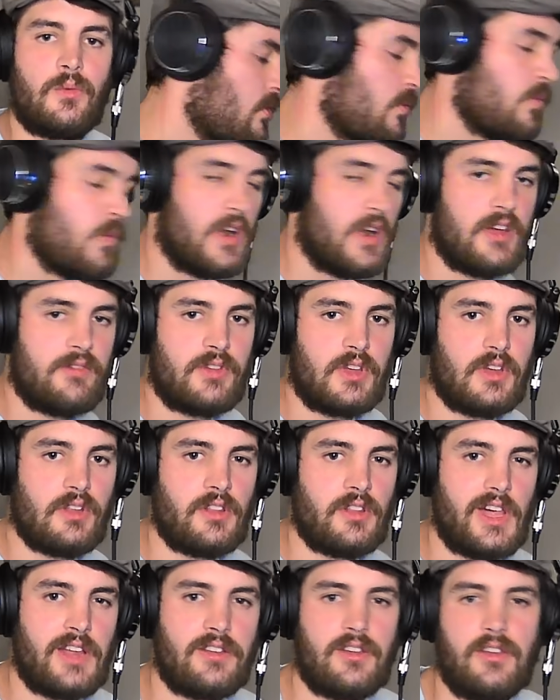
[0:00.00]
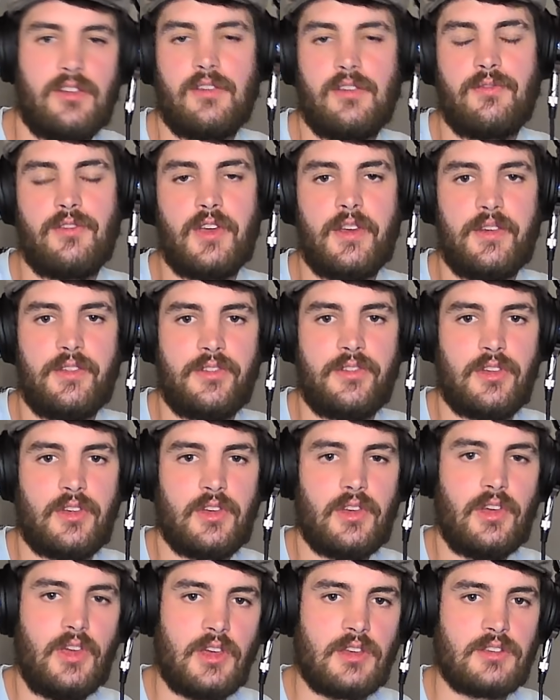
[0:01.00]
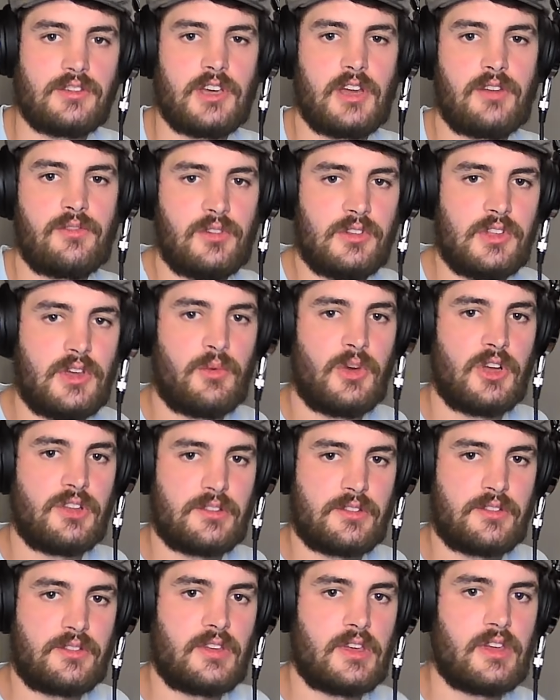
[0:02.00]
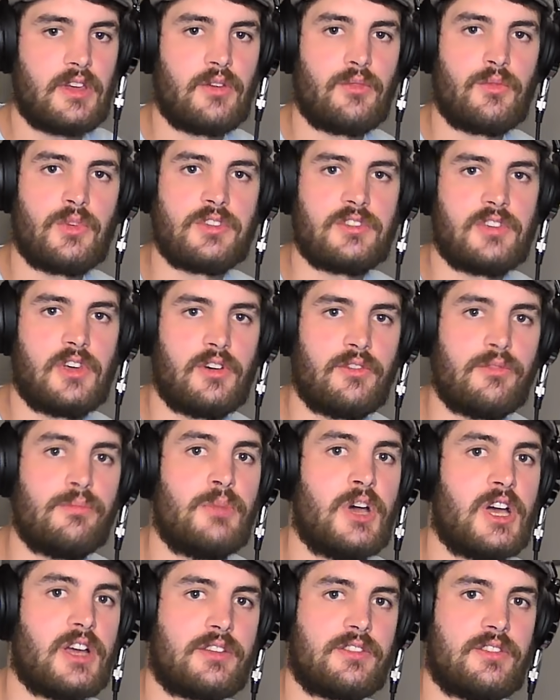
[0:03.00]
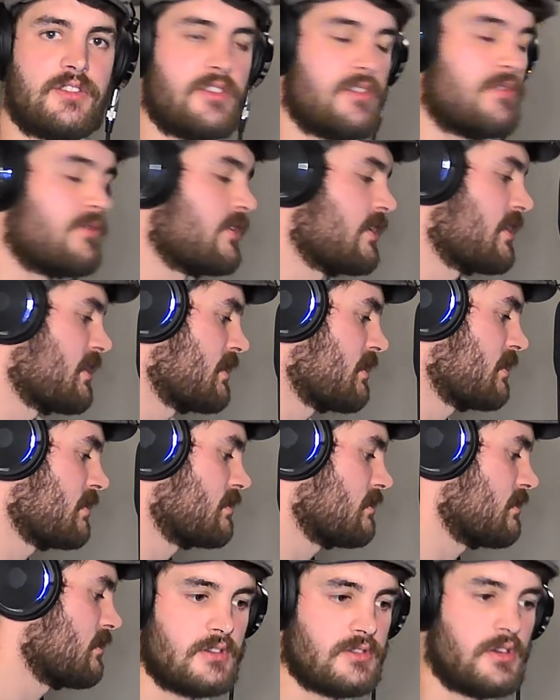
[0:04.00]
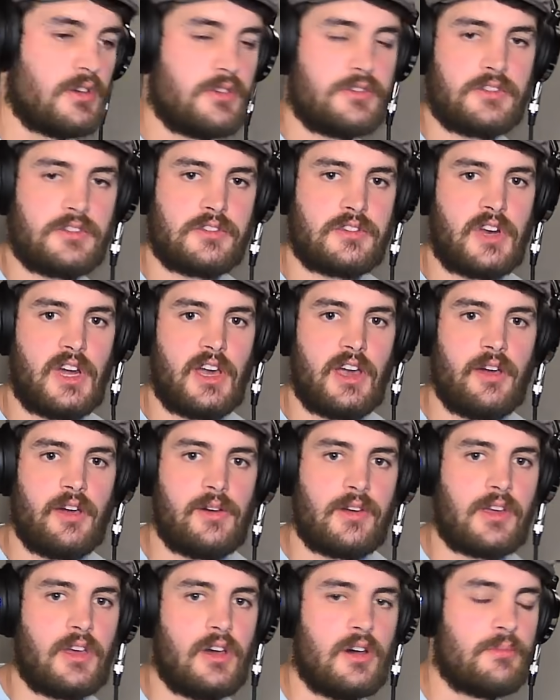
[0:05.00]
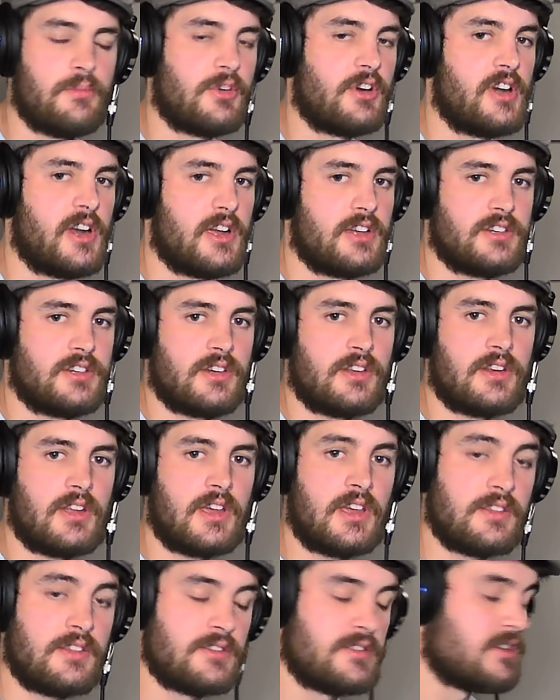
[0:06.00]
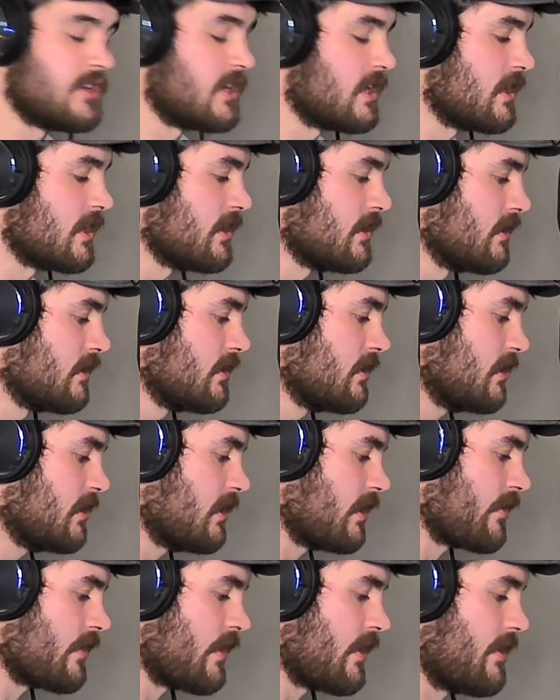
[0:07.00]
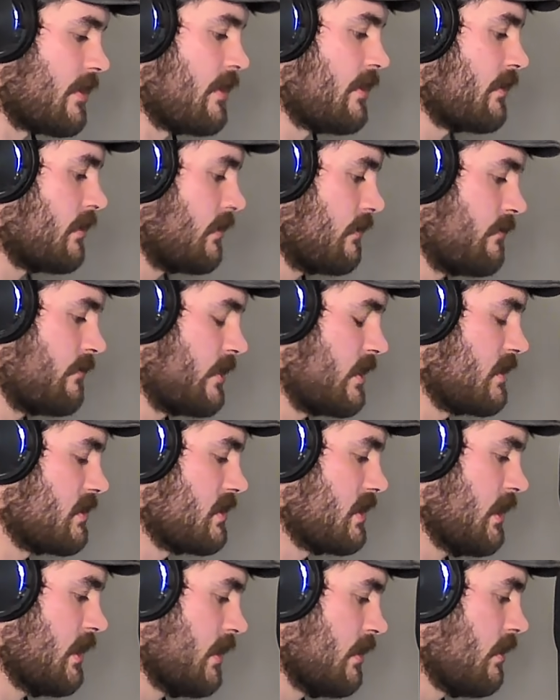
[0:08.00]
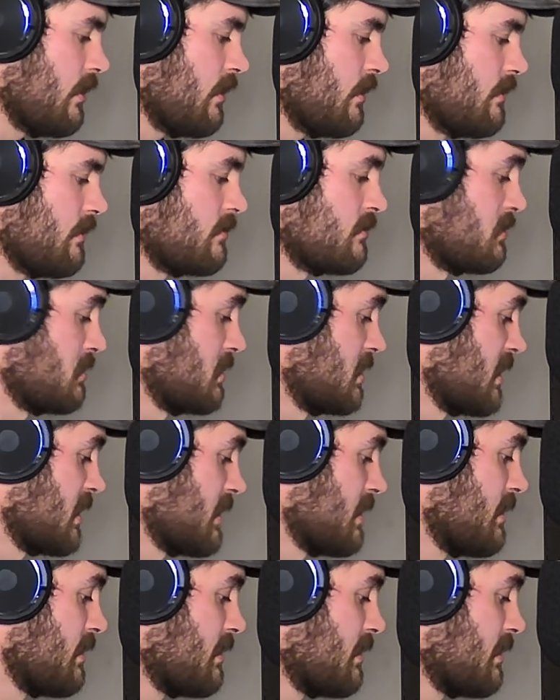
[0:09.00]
whenever you land on a 5th, it generally wants to resolve back to the 1st. So I'll just try out a chord progression in C, and then I'll finish it on G.